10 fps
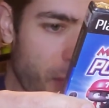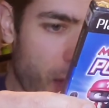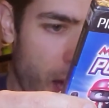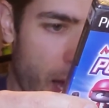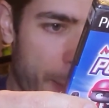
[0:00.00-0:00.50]

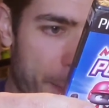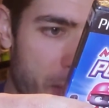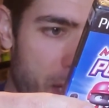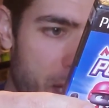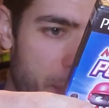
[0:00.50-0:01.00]

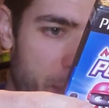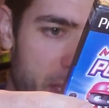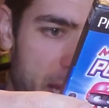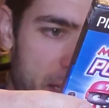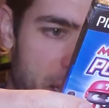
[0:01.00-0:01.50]
But
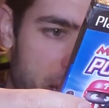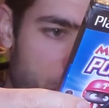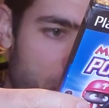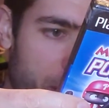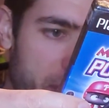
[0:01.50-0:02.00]
yes,
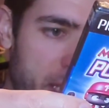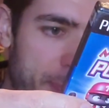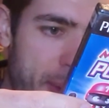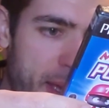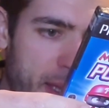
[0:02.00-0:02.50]
incredibly
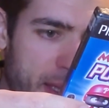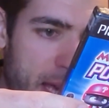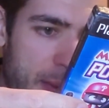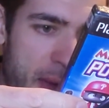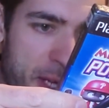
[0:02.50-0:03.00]
deep
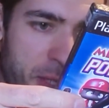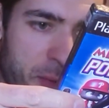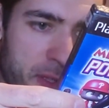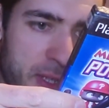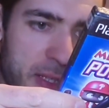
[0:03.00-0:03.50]
game action
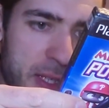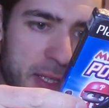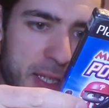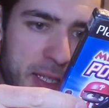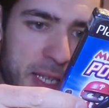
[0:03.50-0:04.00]
with season
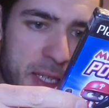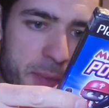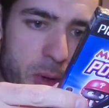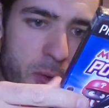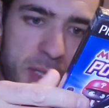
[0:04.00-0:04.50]
and success
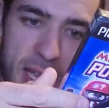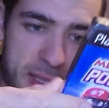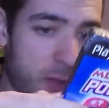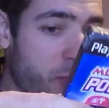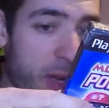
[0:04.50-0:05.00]
modes.
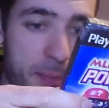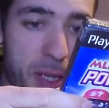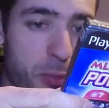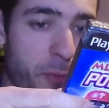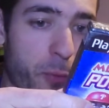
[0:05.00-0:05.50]
Yes, that's what I
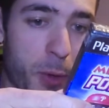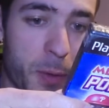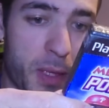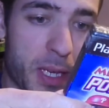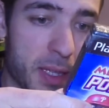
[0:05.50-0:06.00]
mentioned before.
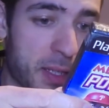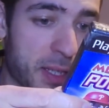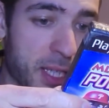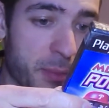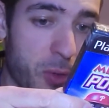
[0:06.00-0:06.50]
The
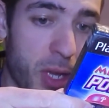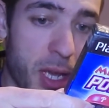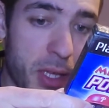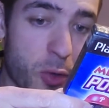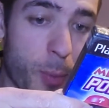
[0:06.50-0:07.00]
success mode,
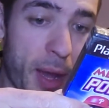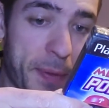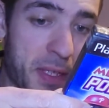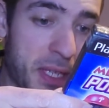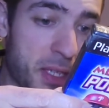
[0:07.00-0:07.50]
you go behind
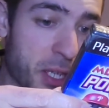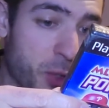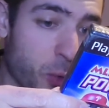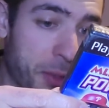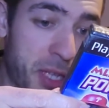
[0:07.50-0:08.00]
the scenes to
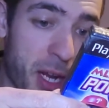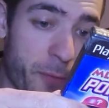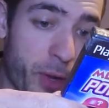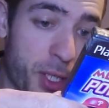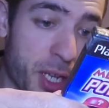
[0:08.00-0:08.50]
control entire
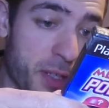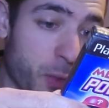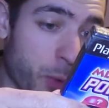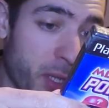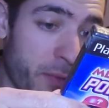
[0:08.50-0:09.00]
franchises
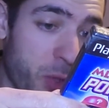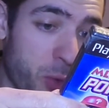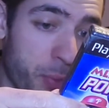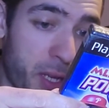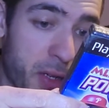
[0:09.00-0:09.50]
or
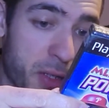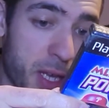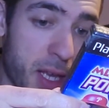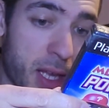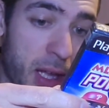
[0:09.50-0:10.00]
individual players.
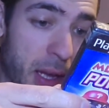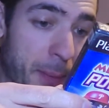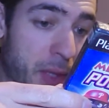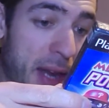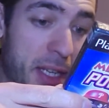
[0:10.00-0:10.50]
A
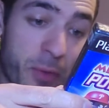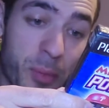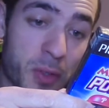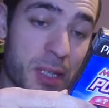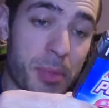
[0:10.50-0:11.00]
lot of different
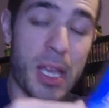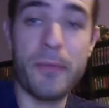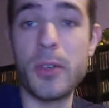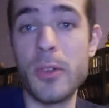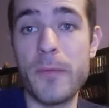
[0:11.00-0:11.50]
modes to play.
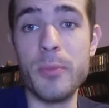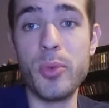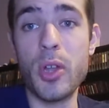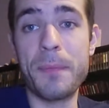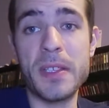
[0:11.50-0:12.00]
If you
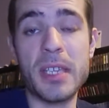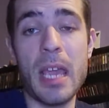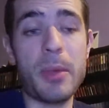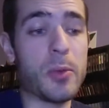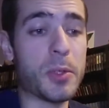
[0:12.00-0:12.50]
boot up this
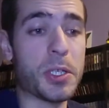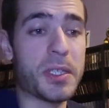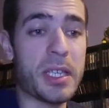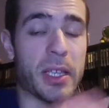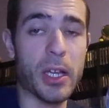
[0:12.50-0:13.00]
game, you will just
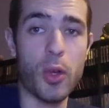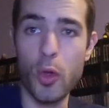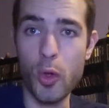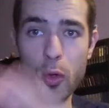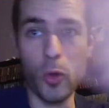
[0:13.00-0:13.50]
see a
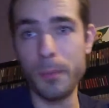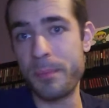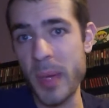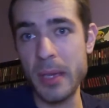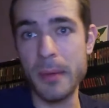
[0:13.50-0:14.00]
whole
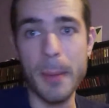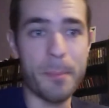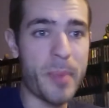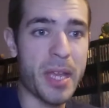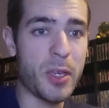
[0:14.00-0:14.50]
big
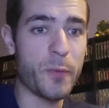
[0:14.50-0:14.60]
menu